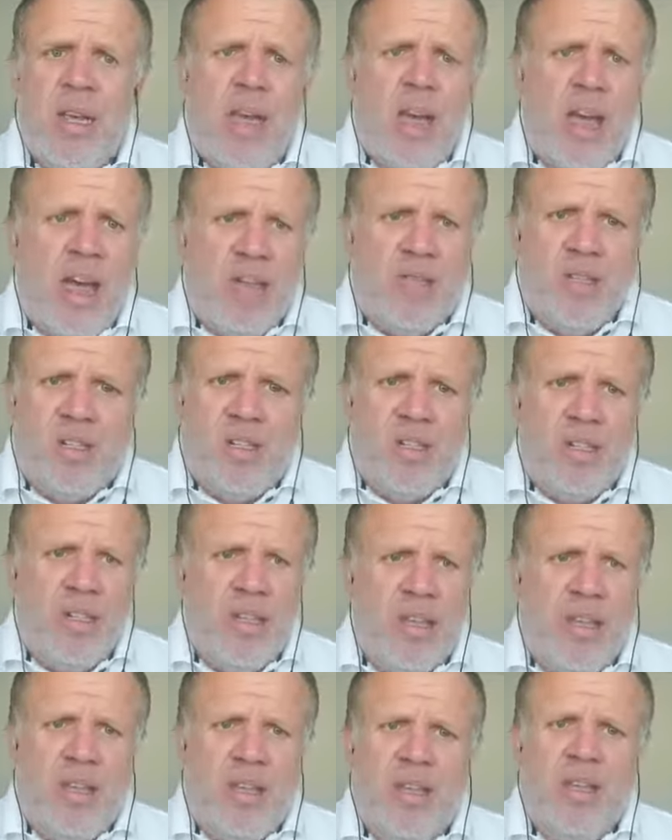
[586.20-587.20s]

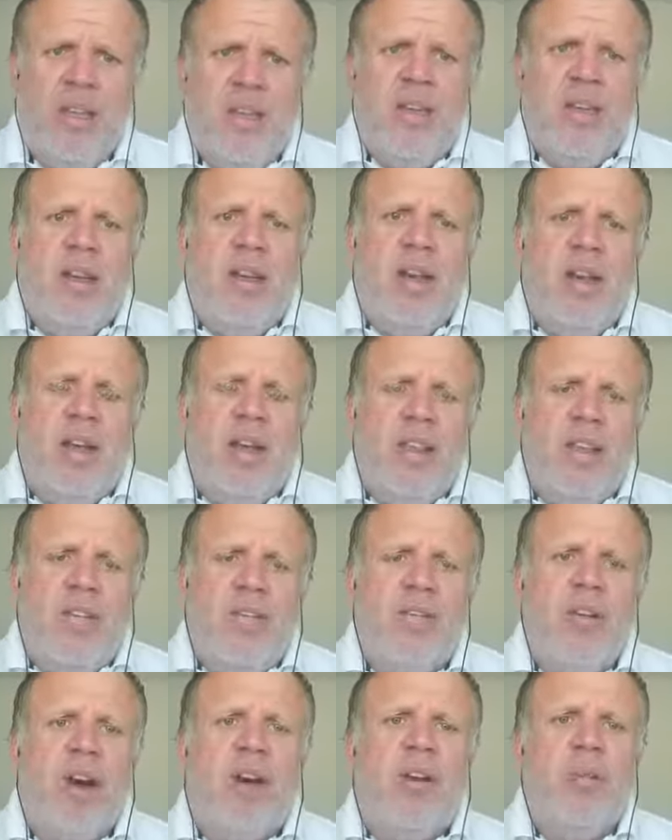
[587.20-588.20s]
Evidently, the
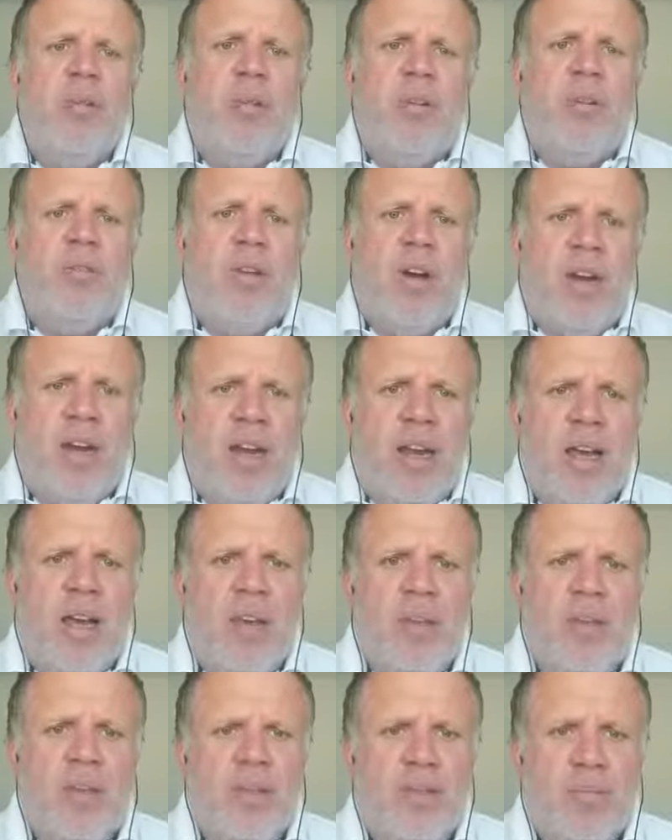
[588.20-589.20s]
environment right
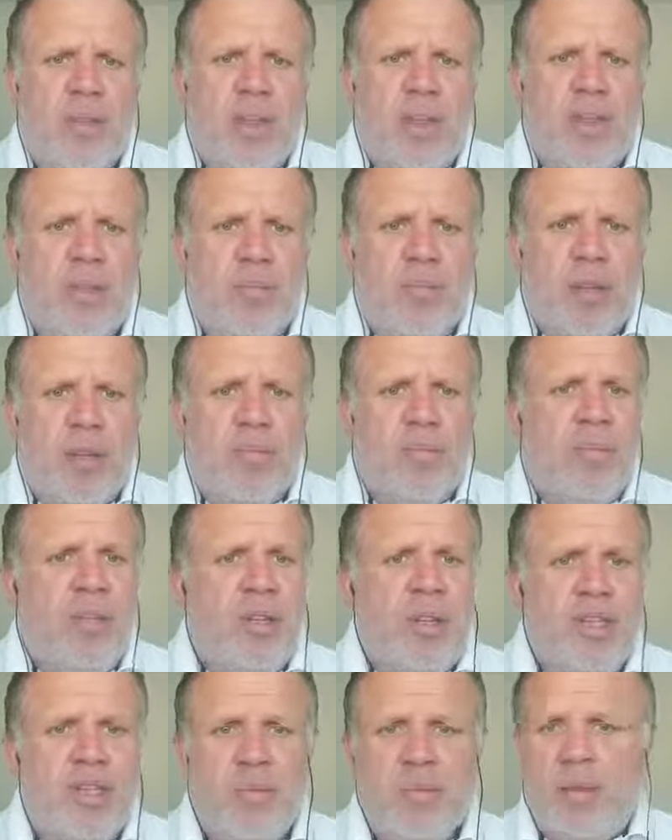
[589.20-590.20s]
now has meant that people
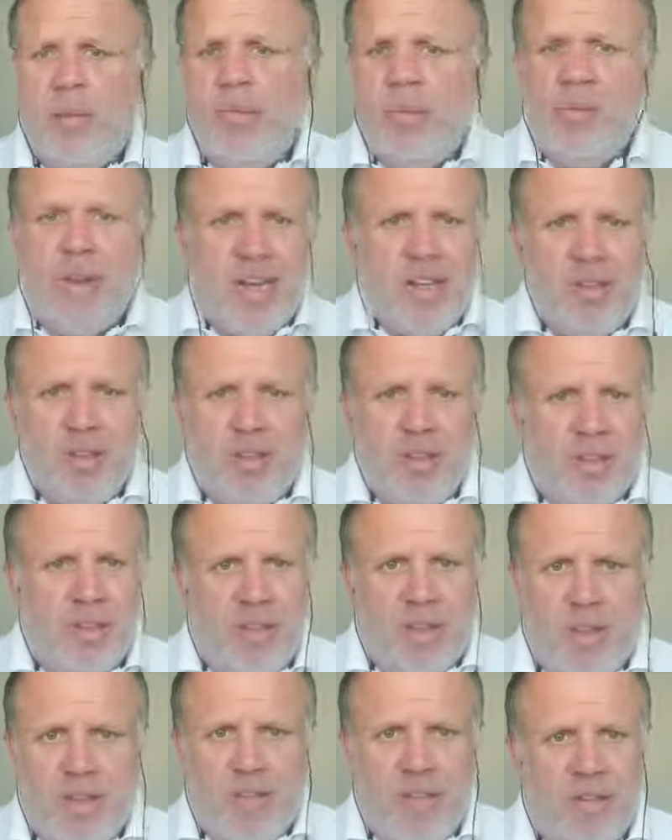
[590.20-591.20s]
need to be more agile
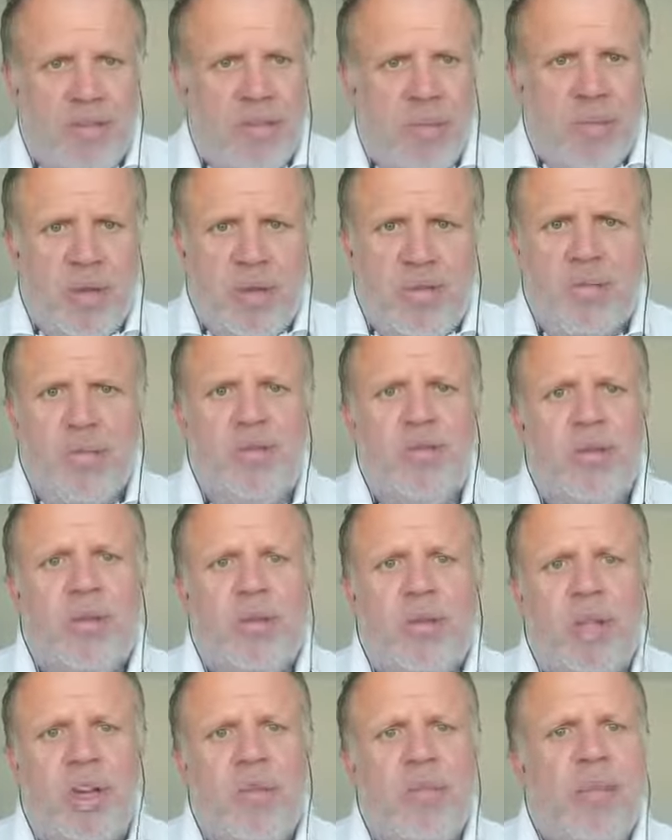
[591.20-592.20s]
than they've ever been
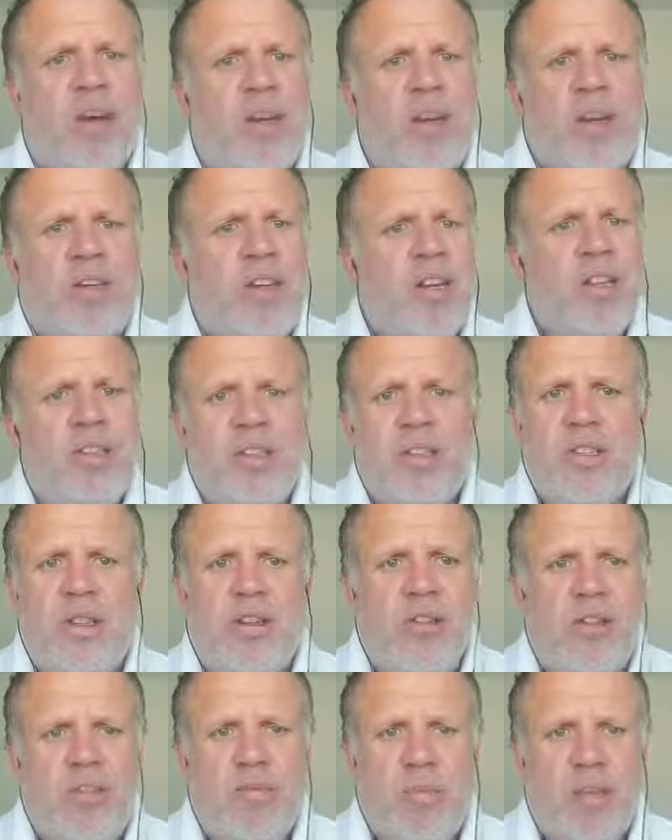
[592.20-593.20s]
before. That might not
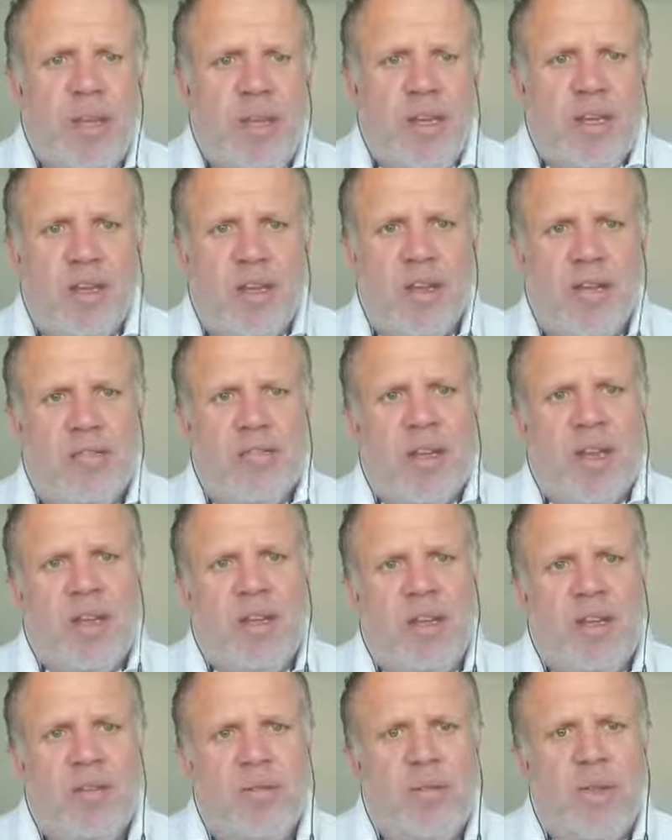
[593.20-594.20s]
necessarily have been a
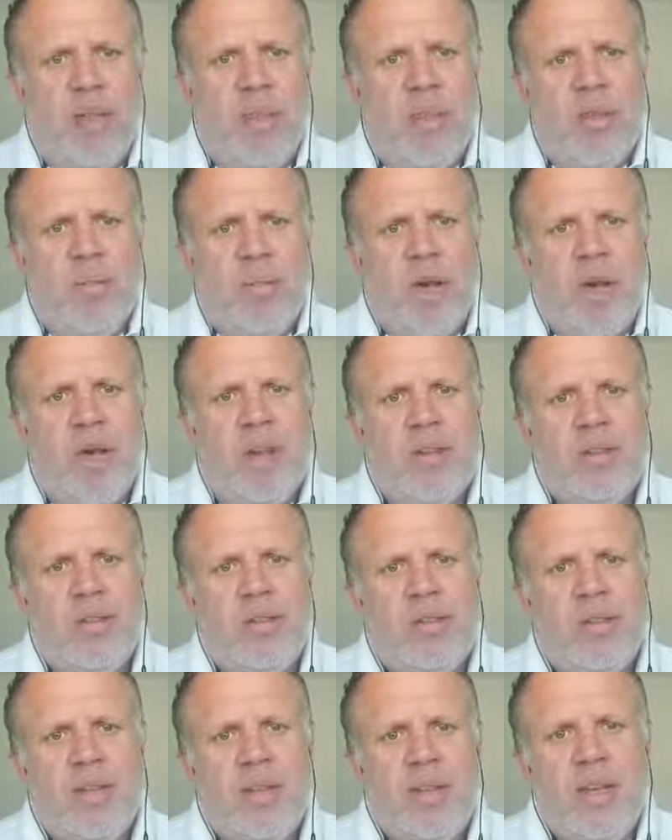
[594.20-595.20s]
value in the past.
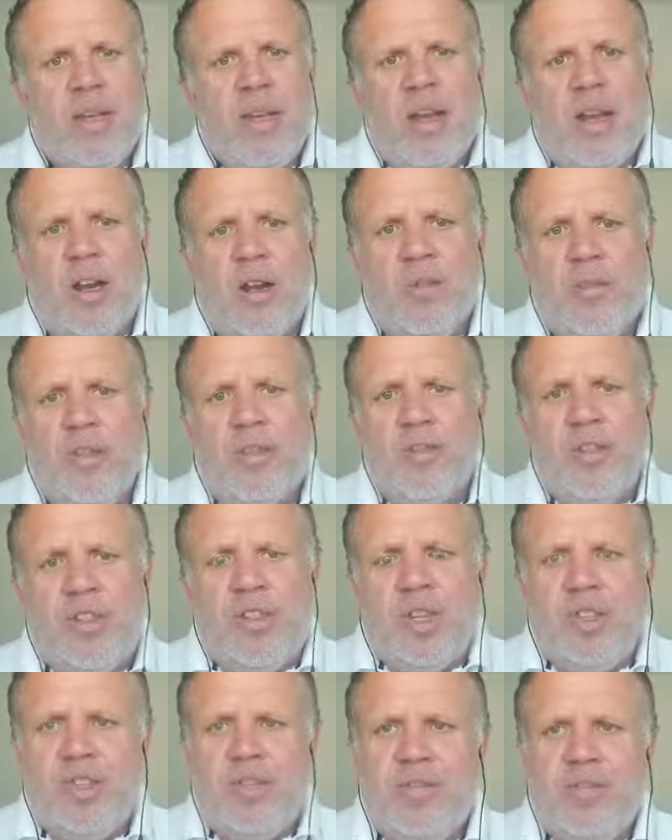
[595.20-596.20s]
And I'm not
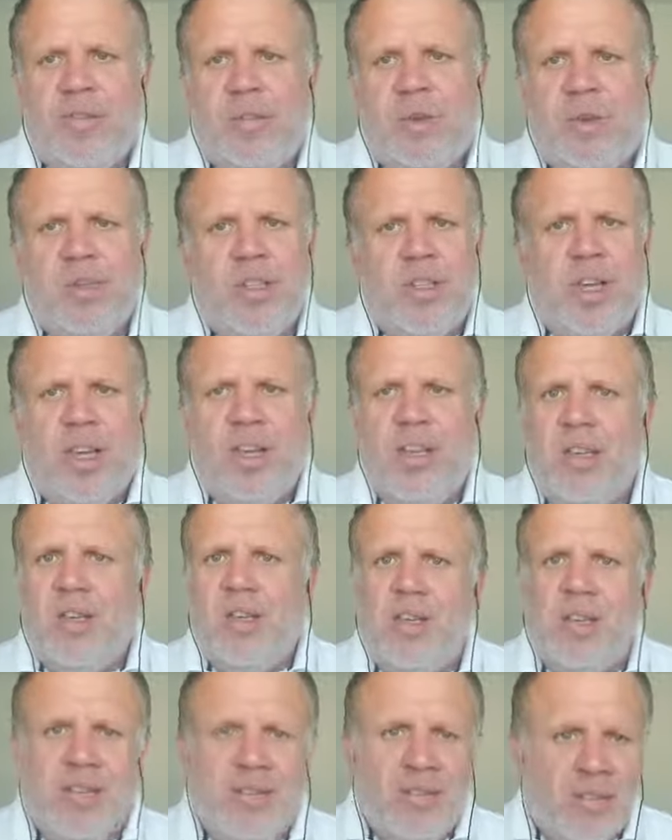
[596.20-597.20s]
suggesting for 1
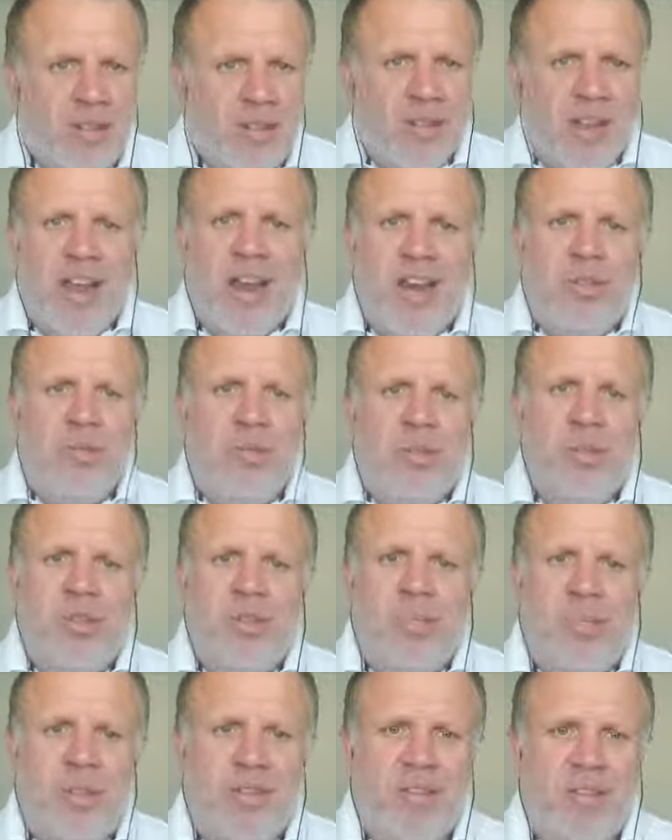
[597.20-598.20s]
second that anyone
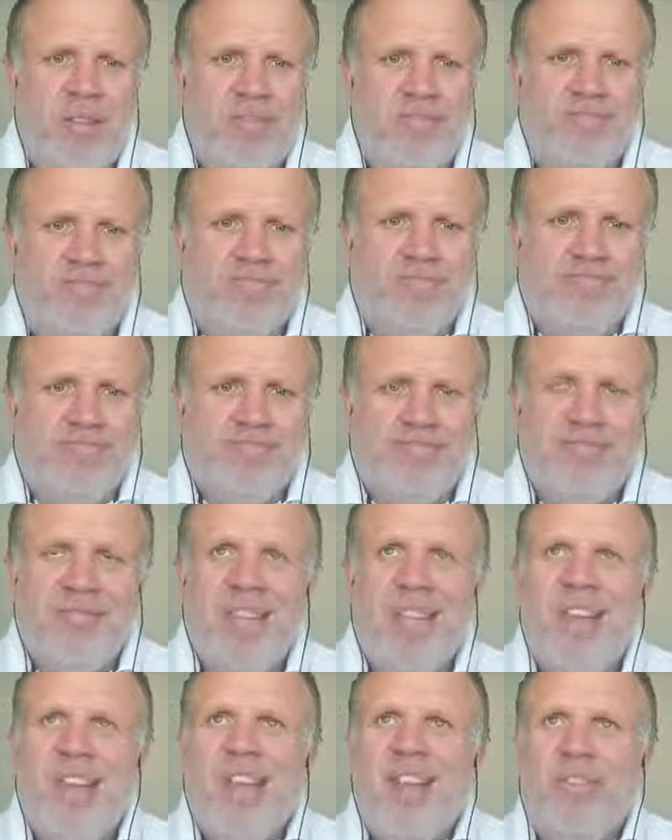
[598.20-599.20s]
should pivot.
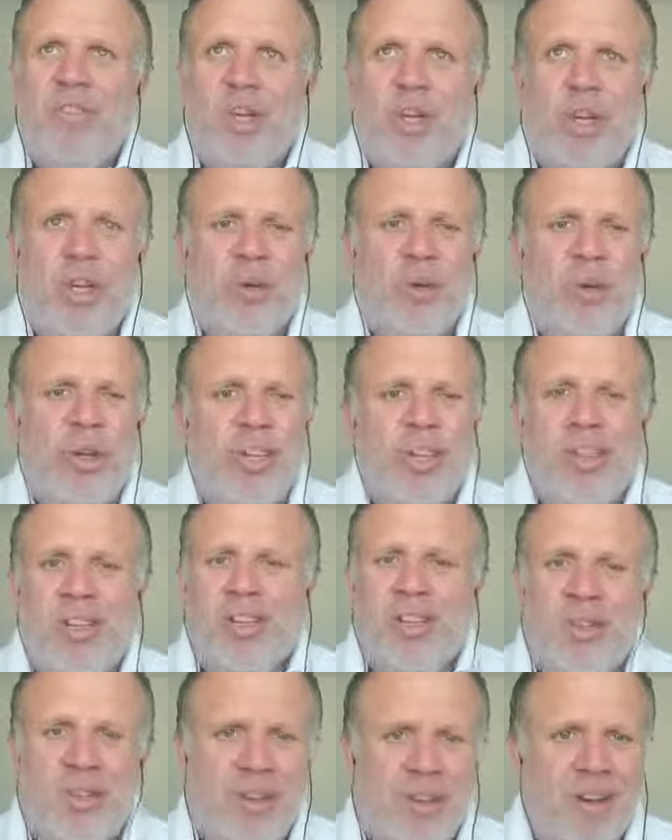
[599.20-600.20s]
If you're good at what you do,
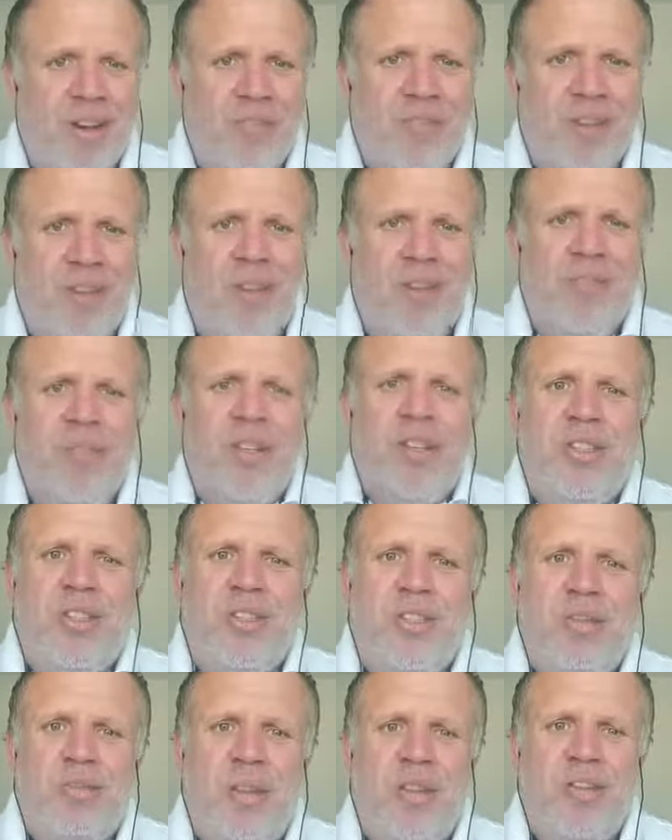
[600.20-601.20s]
you have no
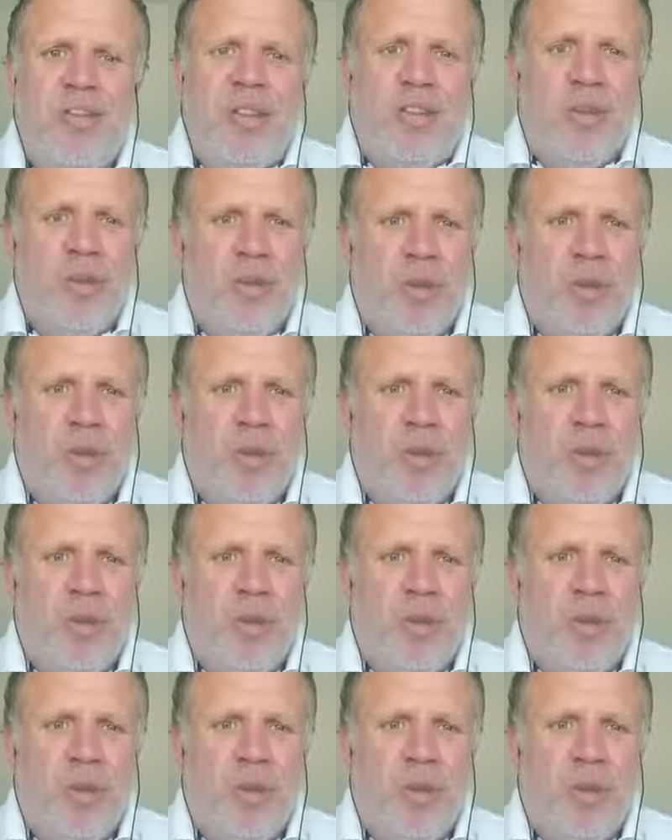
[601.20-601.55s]
reason to pivot.